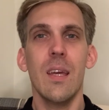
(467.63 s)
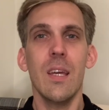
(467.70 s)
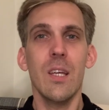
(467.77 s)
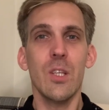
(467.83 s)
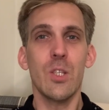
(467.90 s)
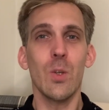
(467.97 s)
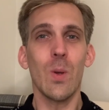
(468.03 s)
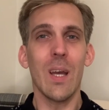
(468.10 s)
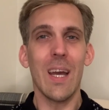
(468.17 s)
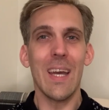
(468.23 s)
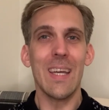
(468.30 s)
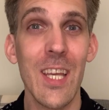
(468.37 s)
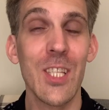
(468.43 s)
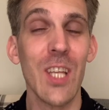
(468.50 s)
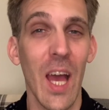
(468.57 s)
So
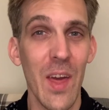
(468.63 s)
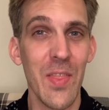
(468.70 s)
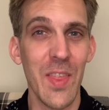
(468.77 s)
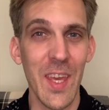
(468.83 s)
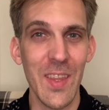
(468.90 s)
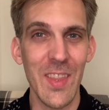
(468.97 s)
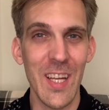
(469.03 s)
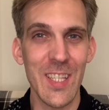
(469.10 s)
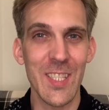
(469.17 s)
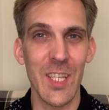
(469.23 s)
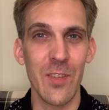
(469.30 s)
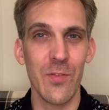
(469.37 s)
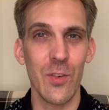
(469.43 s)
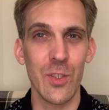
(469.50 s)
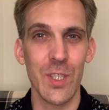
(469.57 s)
guys, I think that's it
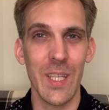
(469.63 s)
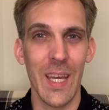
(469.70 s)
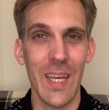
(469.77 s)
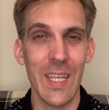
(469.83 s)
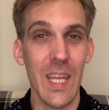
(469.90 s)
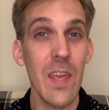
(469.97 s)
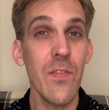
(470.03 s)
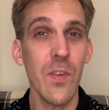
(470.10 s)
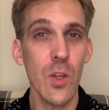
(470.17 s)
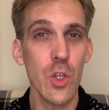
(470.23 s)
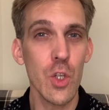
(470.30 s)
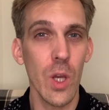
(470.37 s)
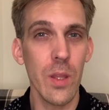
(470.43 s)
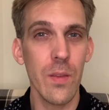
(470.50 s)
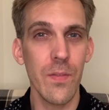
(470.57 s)
for tonight. If you
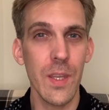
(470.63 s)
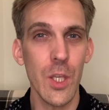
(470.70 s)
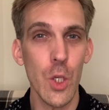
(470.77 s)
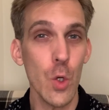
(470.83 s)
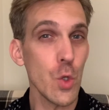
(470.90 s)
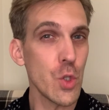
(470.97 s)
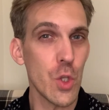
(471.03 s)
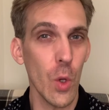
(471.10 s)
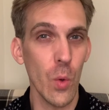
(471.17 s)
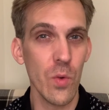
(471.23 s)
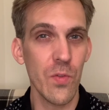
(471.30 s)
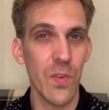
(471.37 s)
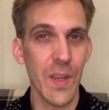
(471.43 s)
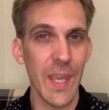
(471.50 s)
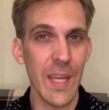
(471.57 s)
enjoyed the video, don't
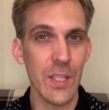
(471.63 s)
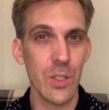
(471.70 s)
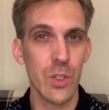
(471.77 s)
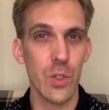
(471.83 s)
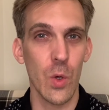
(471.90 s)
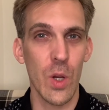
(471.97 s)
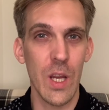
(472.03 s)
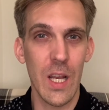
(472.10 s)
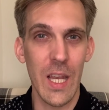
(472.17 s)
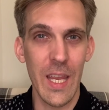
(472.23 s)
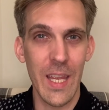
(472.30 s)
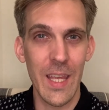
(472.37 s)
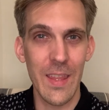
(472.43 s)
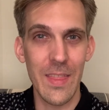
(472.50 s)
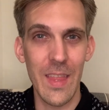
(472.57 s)
forget to
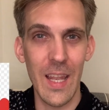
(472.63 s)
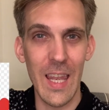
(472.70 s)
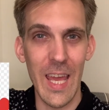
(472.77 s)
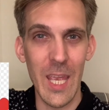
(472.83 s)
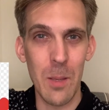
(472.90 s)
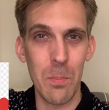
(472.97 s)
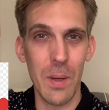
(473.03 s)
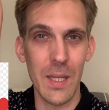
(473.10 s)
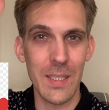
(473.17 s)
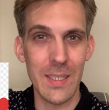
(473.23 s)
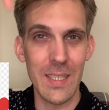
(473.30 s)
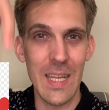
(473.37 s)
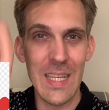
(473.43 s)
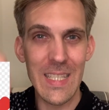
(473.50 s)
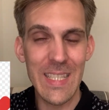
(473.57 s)
click the like button
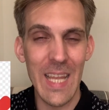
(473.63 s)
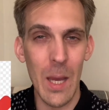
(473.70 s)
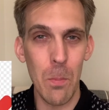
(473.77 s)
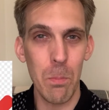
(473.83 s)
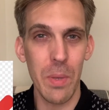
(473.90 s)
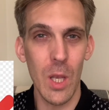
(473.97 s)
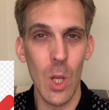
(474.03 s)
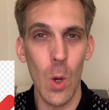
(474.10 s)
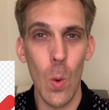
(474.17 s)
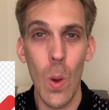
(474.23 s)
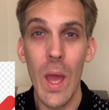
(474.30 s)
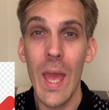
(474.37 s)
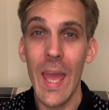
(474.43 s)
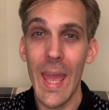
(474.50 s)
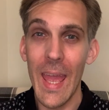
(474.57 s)
down below
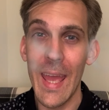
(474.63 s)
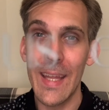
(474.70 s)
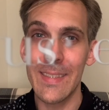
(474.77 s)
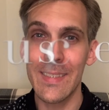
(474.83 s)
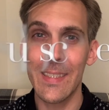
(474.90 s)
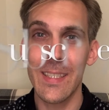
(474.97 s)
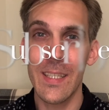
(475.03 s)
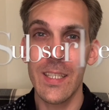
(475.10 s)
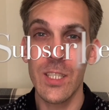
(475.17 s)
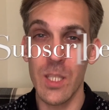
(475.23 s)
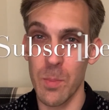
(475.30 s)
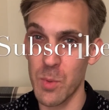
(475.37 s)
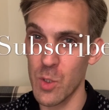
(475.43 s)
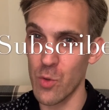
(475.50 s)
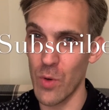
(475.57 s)
and
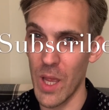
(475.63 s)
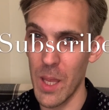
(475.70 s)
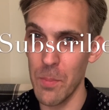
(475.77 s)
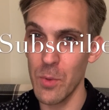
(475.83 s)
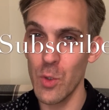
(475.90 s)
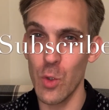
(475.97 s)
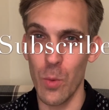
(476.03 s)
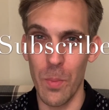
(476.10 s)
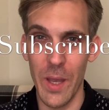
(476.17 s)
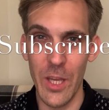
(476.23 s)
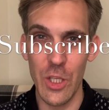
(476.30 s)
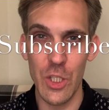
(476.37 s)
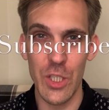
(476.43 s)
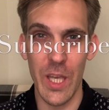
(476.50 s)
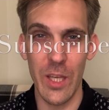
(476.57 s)
subscribe to my
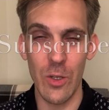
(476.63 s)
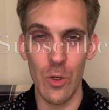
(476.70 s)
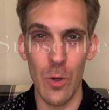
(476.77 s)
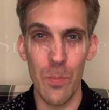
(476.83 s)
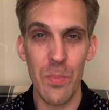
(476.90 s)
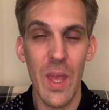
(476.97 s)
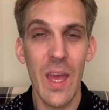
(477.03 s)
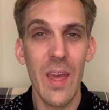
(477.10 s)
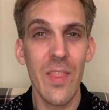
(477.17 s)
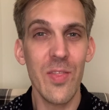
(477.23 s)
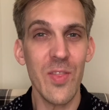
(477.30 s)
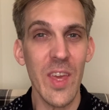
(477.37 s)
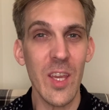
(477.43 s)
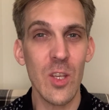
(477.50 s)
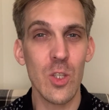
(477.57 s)
channel.
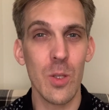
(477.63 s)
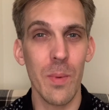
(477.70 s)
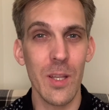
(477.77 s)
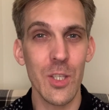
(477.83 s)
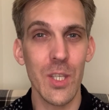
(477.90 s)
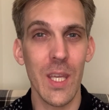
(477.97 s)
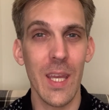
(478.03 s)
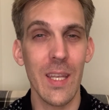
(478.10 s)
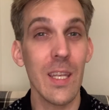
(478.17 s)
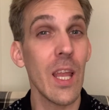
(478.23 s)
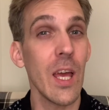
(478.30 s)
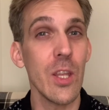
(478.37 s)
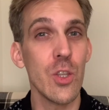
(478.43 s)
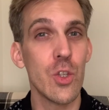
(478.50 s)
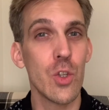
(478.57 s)
Thanks so much again.
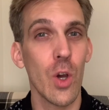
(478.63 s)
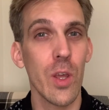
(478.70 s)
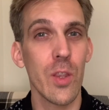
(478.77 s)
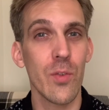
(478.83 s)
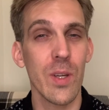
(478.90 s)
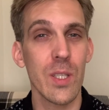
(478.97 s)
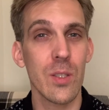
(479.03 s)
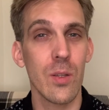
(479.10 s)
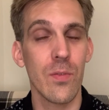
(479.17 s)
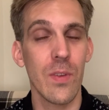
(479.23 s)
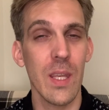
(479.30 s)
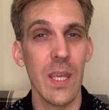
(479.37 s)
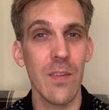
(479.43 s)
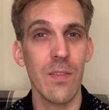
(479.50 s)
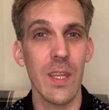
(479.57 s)
Enjoy the rest of the
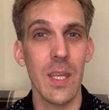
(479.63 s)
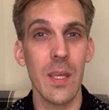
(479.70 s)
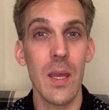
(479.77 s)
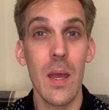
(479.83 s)
evening.